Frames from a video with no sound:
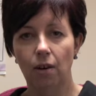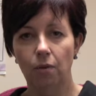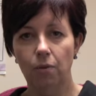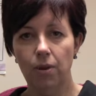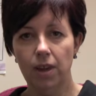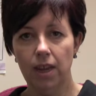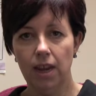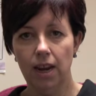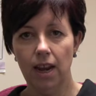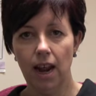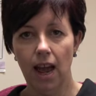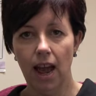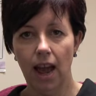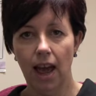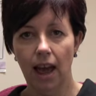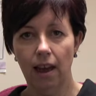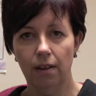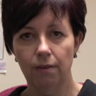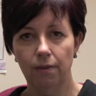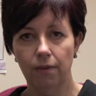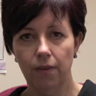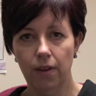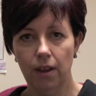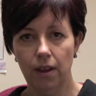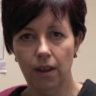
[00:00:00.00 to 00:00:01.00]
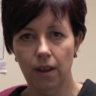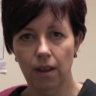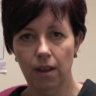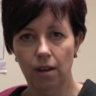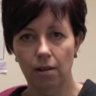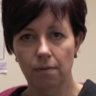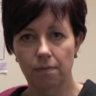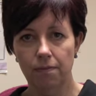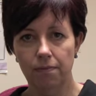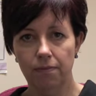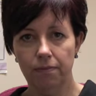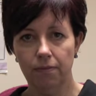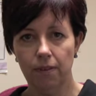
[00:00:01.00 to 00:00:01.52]
we can have
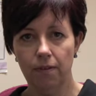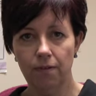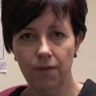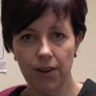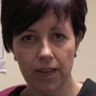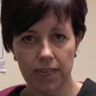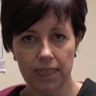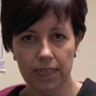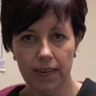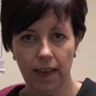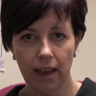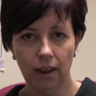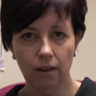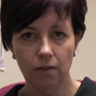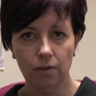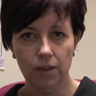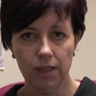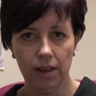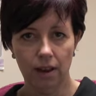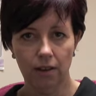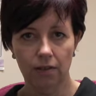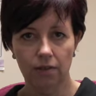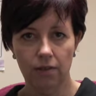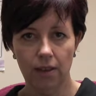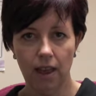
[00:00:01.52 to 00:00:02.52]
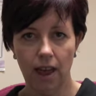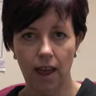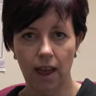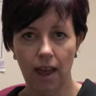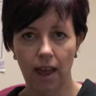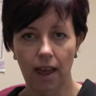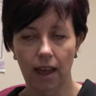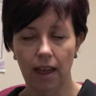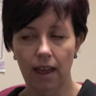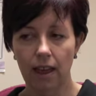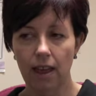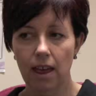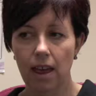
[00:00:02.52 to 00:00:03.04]
videos on
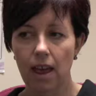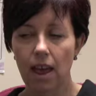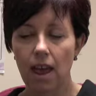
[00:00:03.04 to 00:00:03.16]
there,